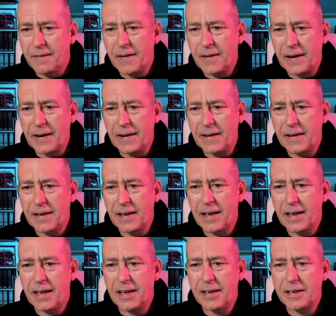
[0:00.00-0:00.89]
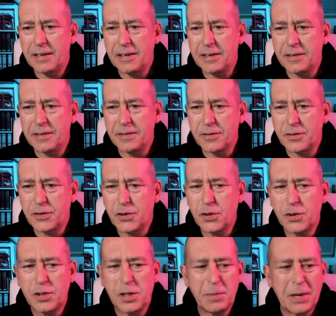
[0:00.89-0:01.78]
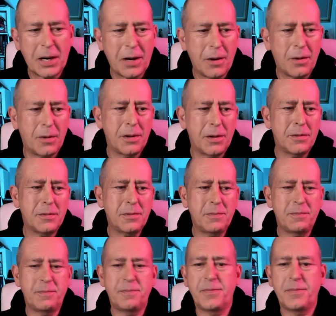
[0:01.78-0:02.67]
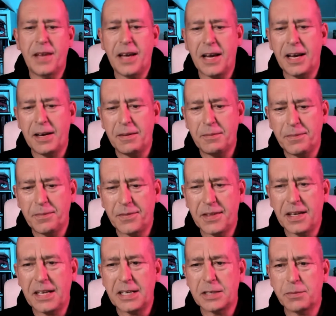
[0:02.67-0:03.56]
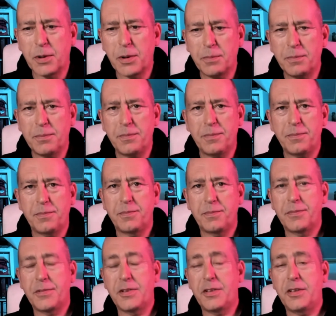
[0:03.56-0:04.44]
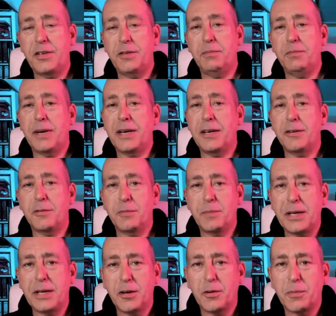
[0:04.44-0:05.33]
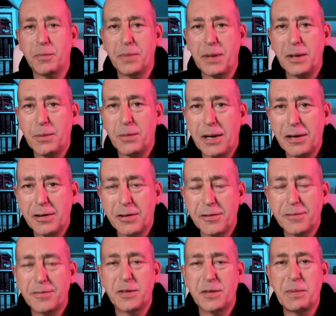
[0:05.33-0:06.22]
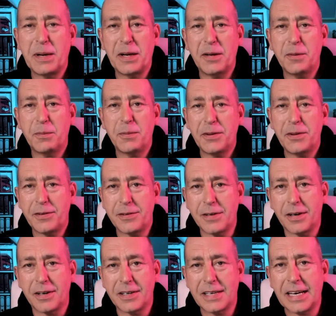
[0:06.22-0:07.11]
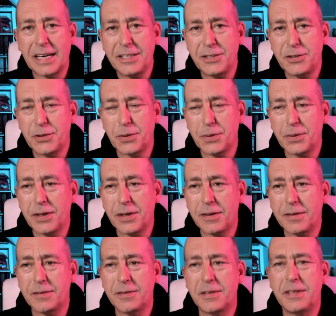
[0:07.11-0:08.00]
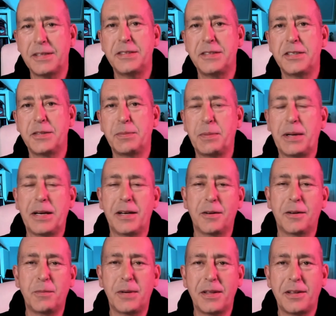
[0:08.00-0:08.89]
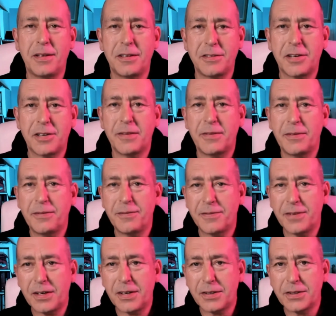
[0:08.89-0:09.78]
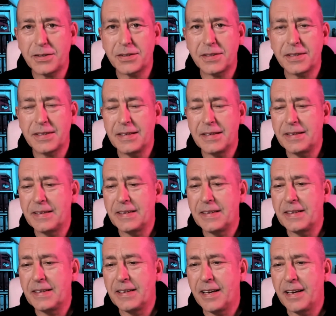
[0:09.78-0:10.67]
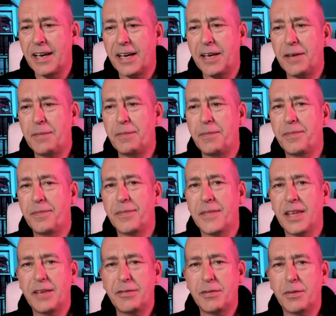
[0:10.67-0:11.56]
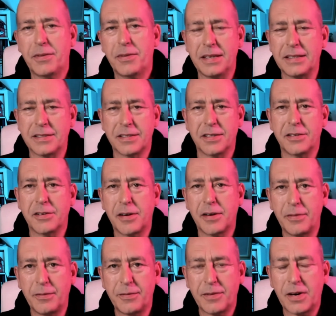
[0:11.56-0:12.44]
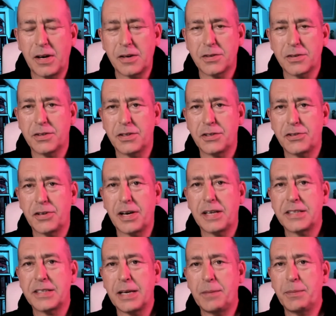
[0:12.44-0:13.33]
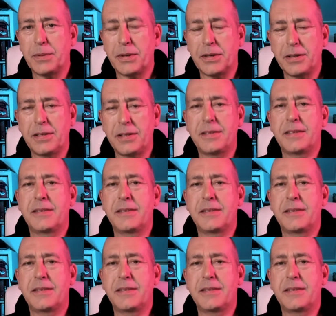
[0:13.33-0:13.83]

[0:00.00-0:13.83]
Right, talking about oil, the next problem you may or may not be aware of, depending on whether you've got a gauge or not, and depending on whether you're driving fast. Everyone thinks they're driving fast on a track day, but